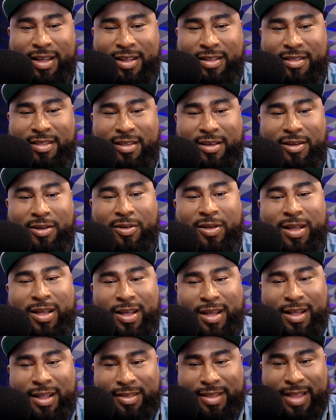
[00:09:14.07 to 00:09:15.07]
And so
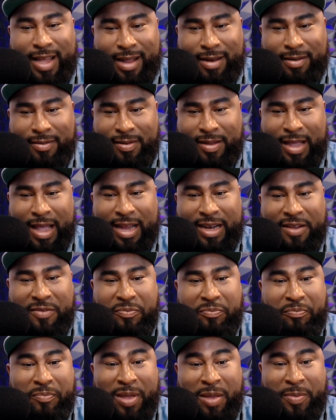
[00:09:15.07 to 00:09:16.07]
that kind of
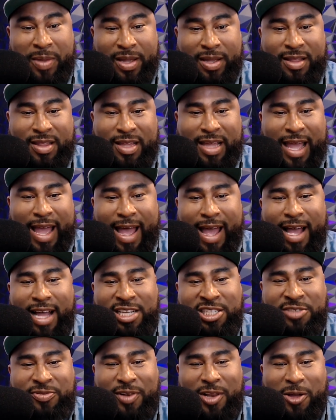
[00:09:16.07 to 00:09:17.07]
mimics
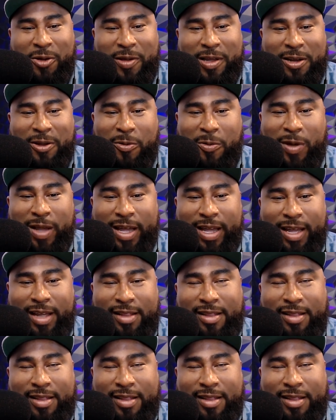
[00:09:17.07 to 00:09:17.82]
cash flow in a way.